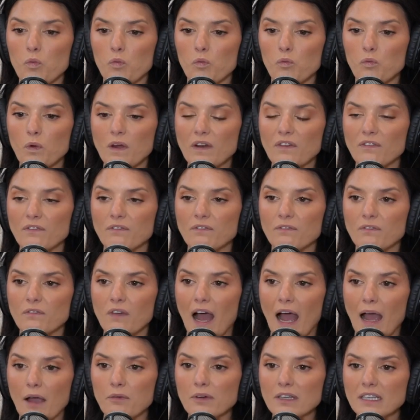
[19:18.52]
would
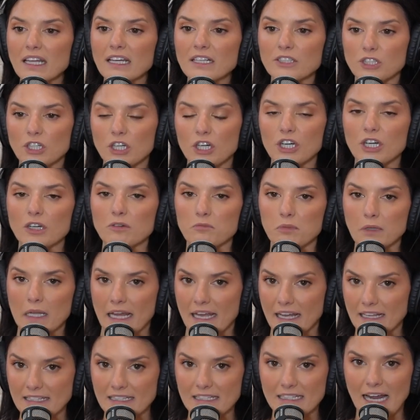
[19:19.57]
like turn
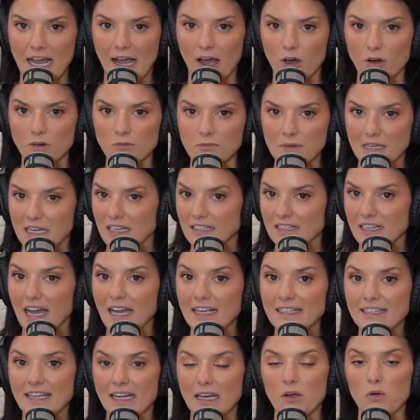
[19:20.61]
plans down because
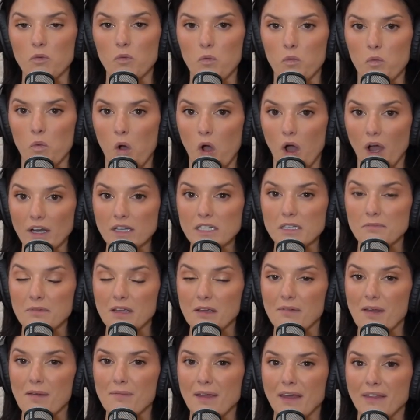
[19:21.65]
I didn't want to be
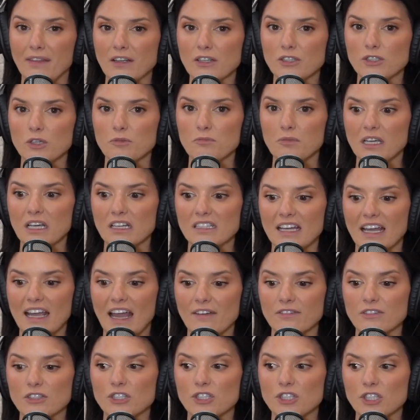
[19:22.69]
in my bathing suit, because I
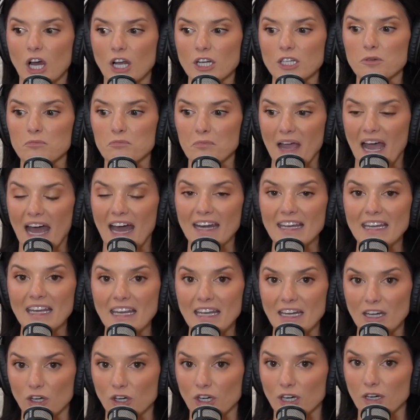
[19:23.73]
have such bad
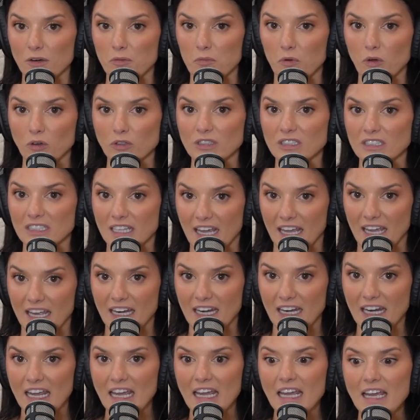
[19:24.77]
irritable
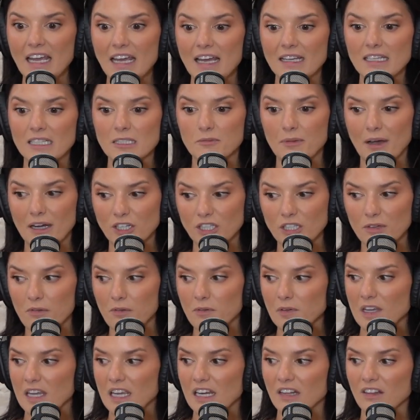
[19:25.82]
skin, especially my
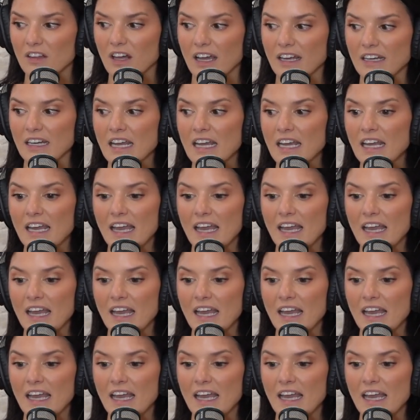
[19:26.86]
bikini line.